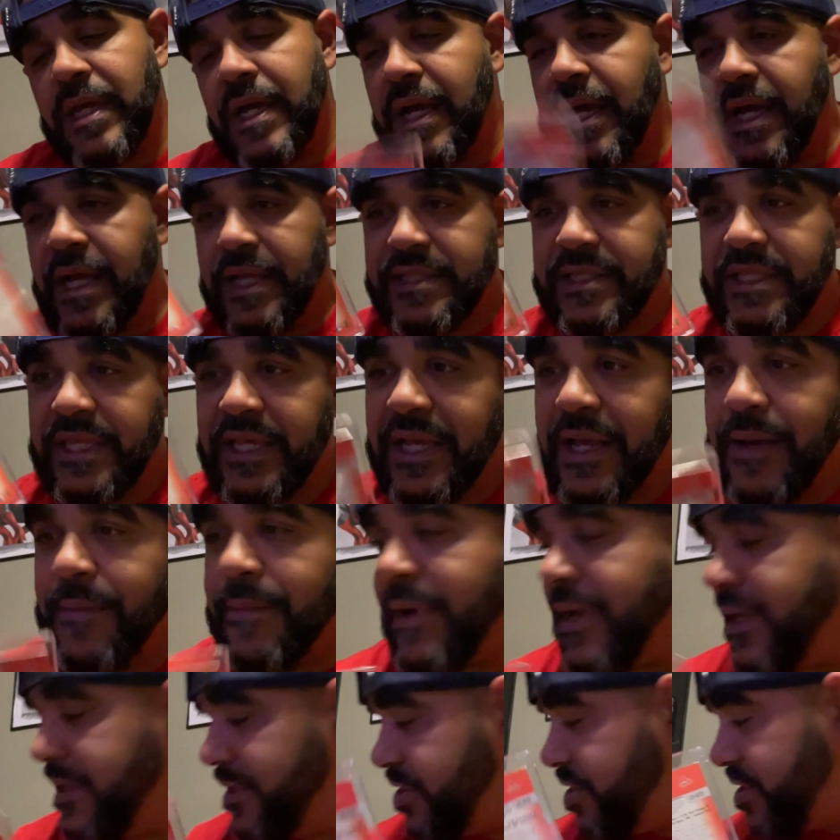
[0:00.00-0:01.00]
I think I
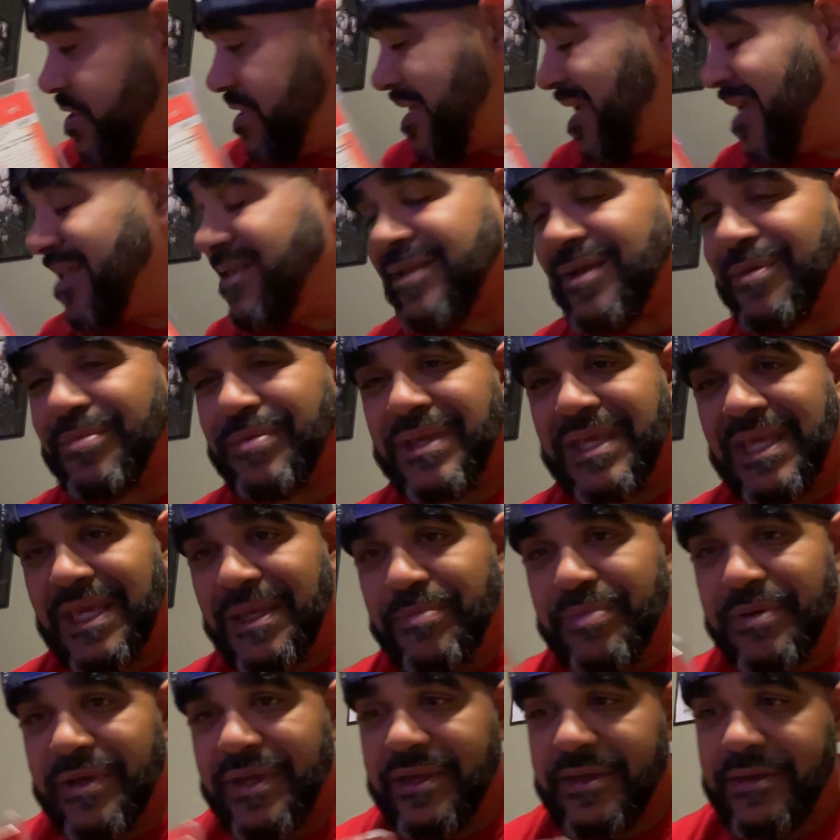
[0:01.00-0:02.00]
might just end up
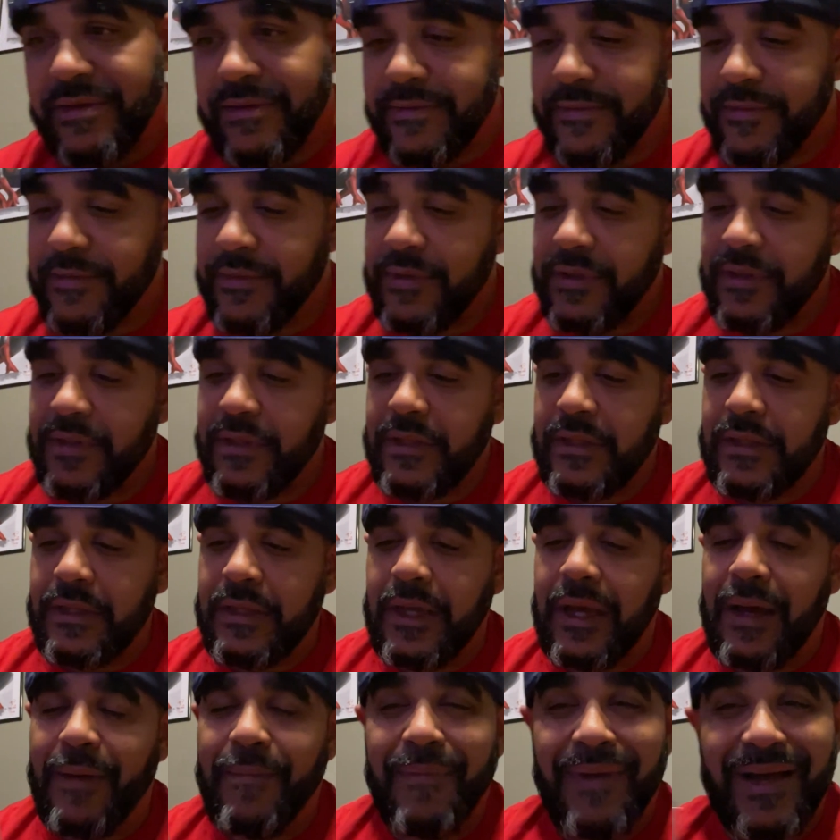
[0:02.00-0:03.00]
keeping it.
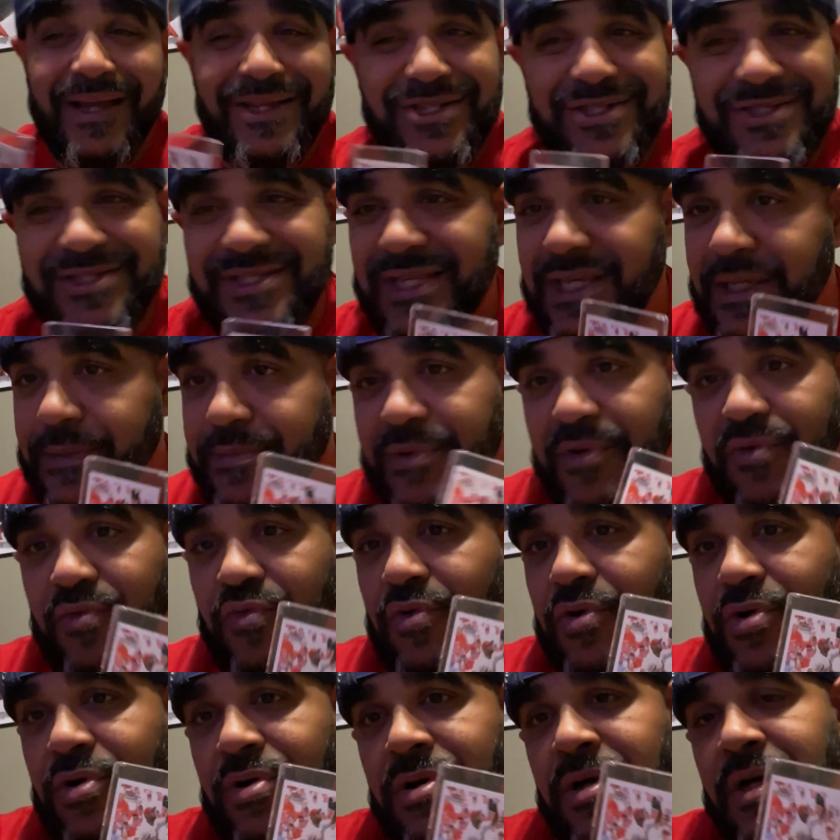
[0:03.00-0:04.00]
I might just keep it
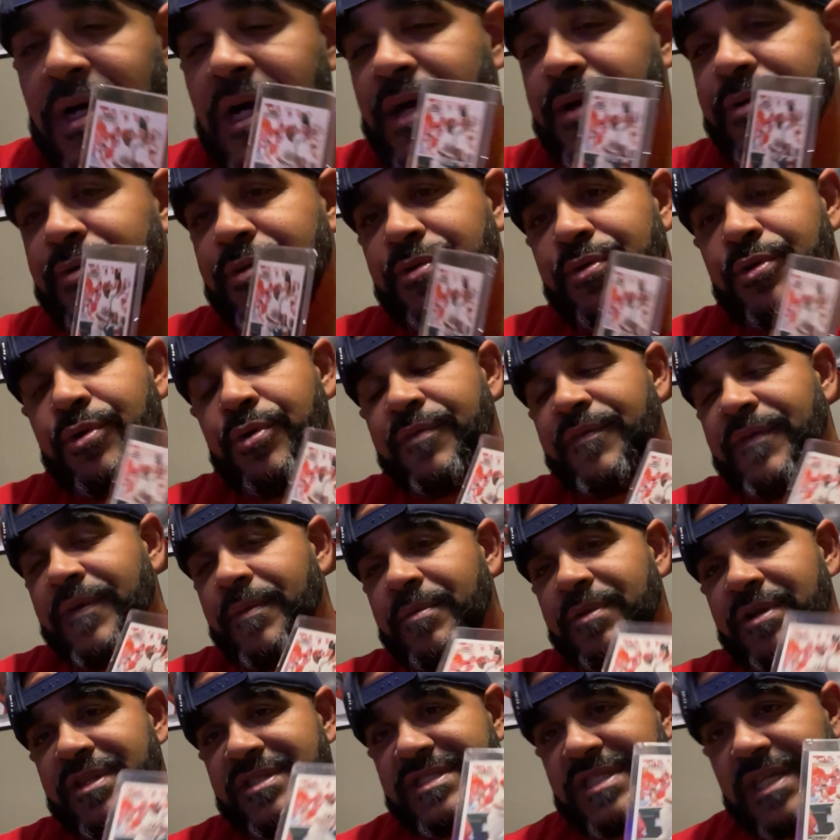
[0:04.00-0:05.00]
raw. I don't know if I'm
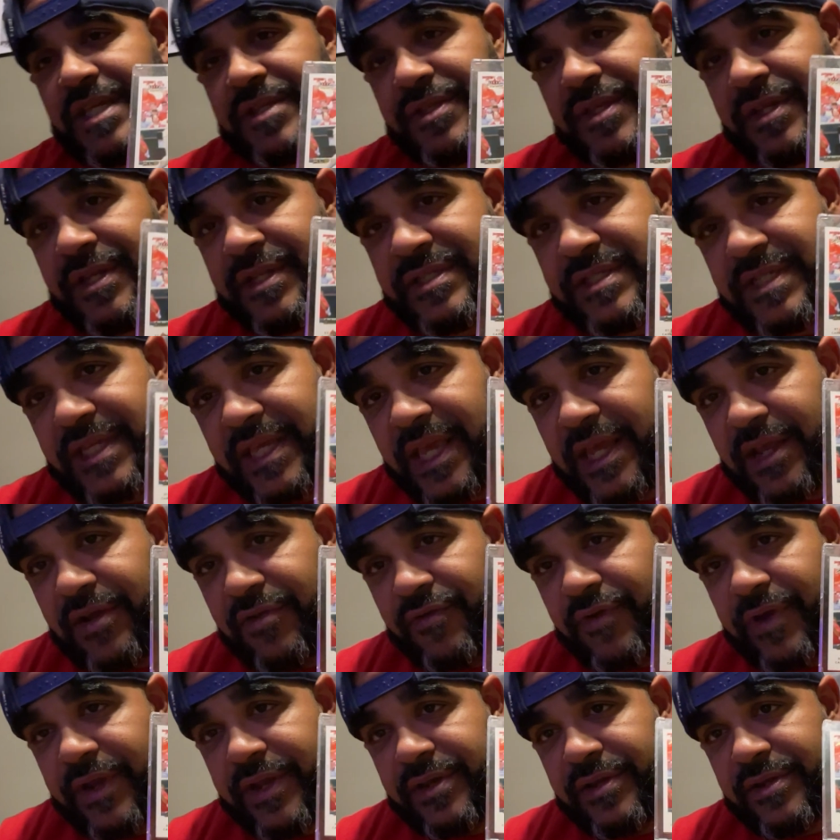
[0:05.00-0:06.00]
going to send it in to get
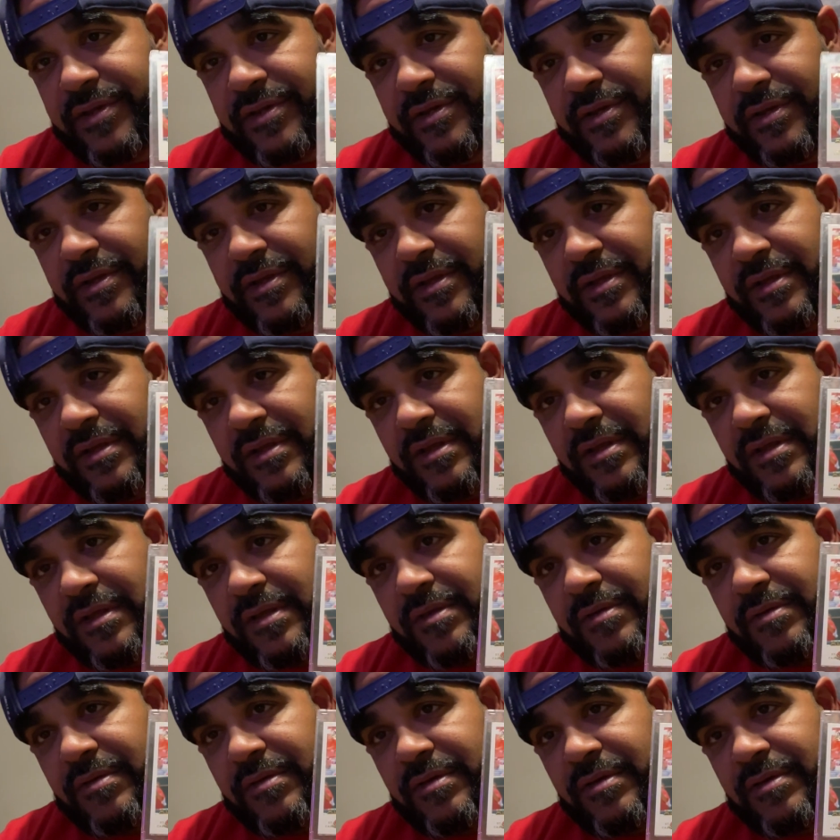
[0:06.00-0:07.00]
graded.
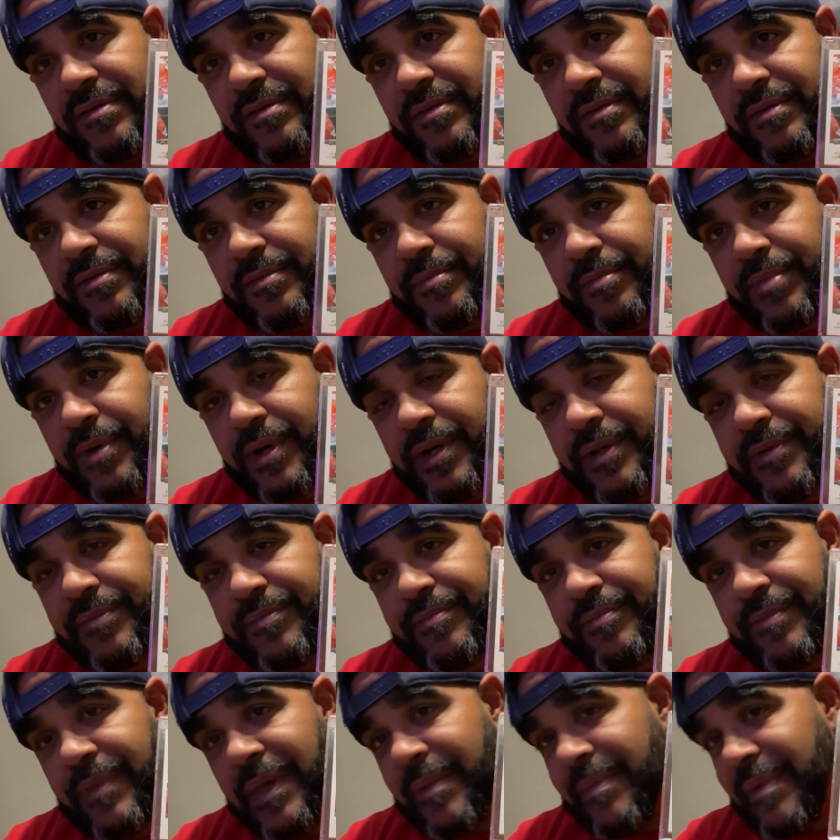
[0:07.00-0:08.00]
But
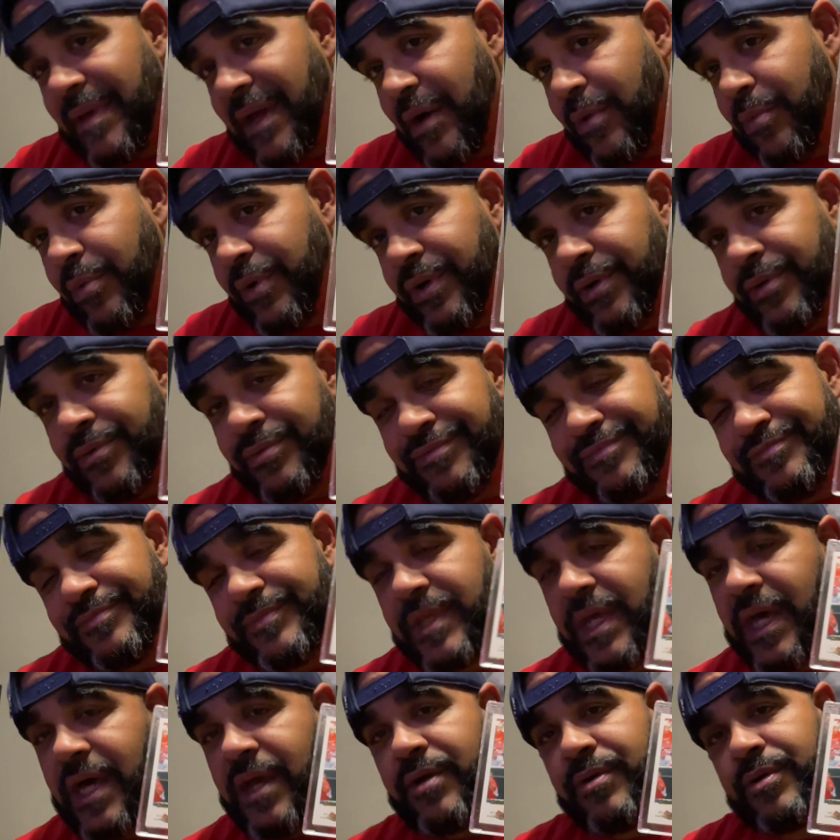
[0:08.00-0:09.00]
maybe I will.
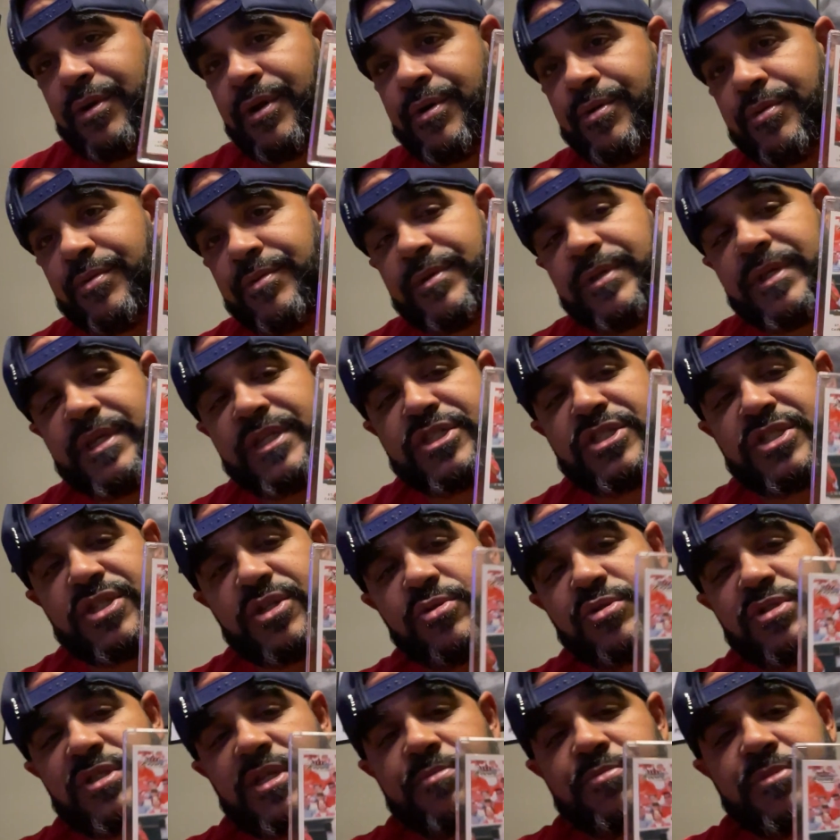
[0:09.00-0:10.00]
I don't know. It's still
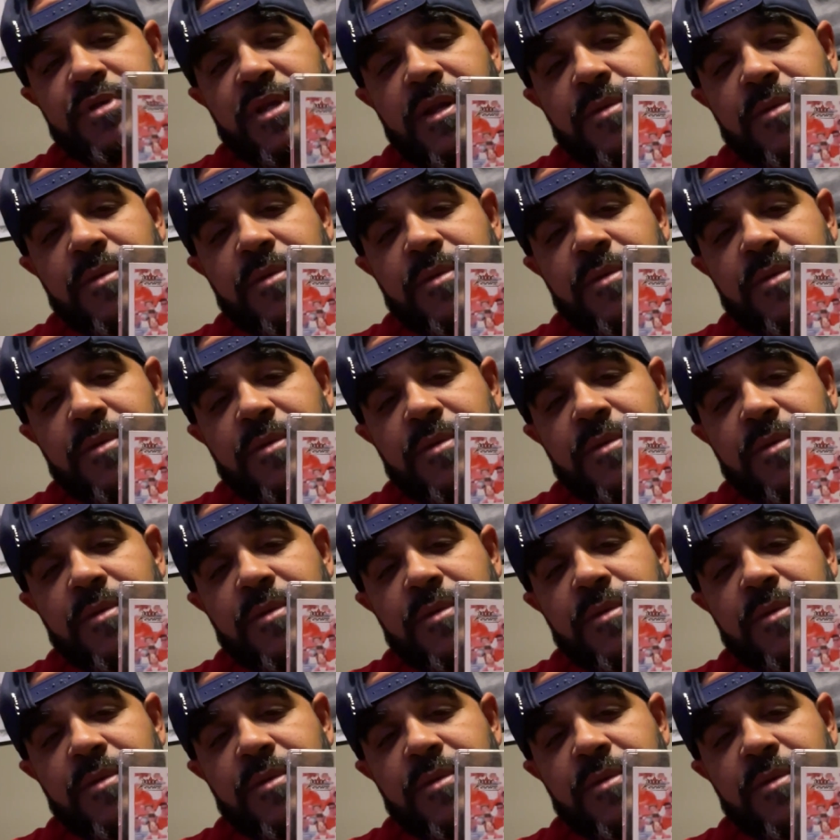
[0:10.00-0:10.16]
something